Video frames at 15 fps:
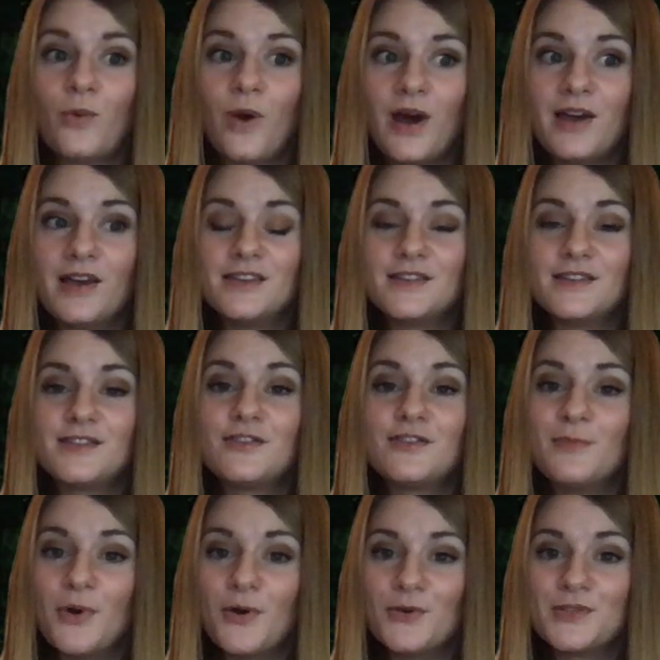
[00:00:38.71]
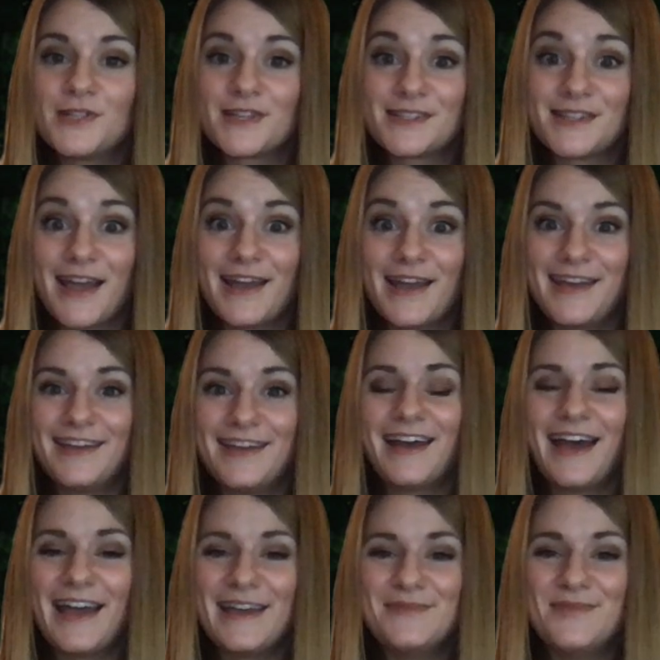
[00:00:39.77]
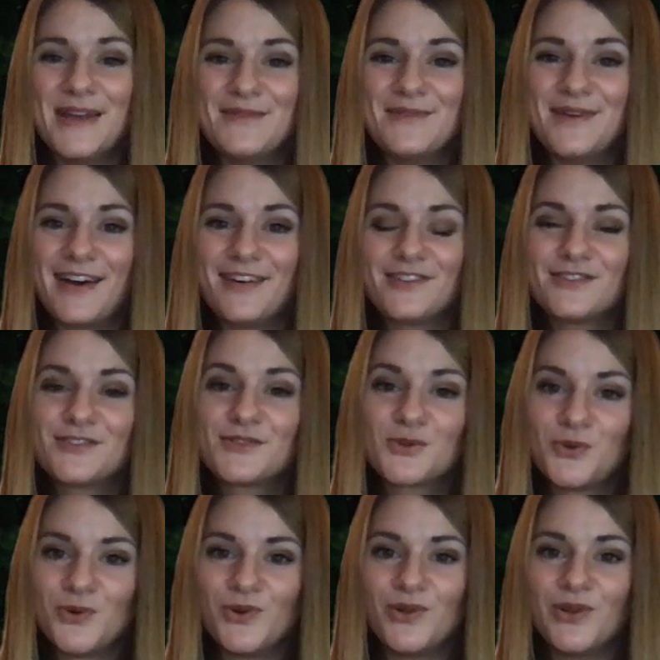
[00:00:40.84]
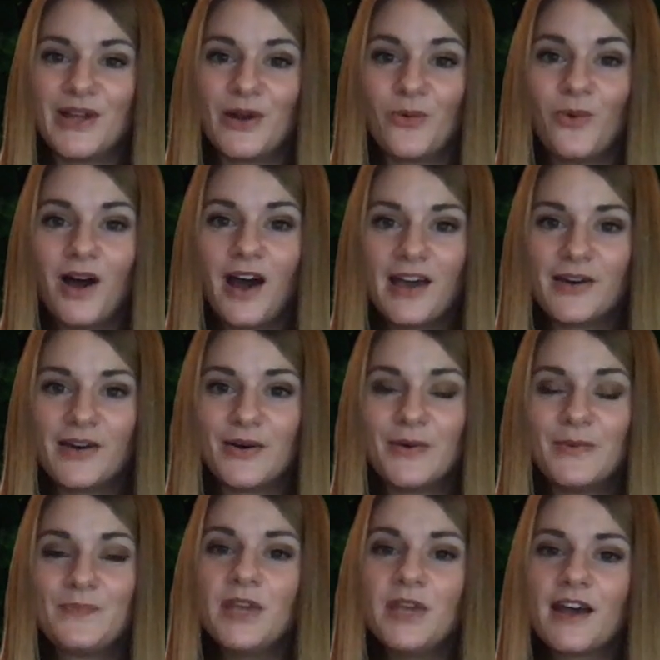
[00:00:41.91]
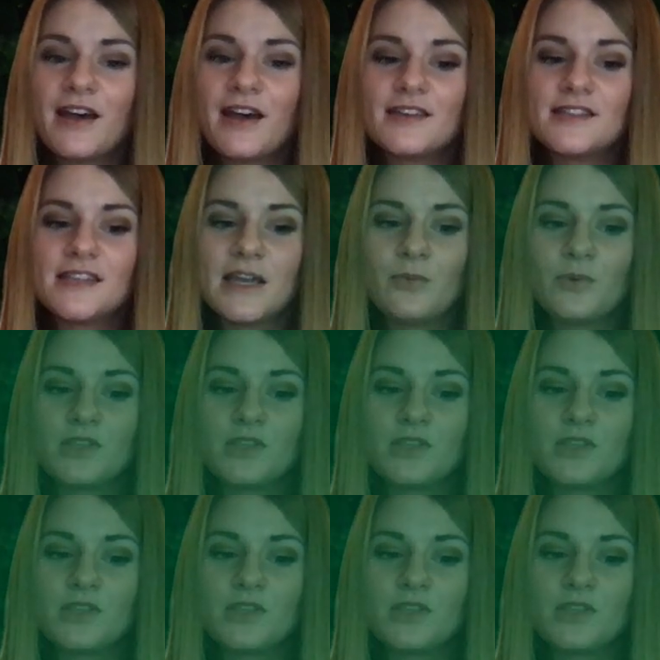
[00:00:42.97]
was the most excited I had been about school in a while because it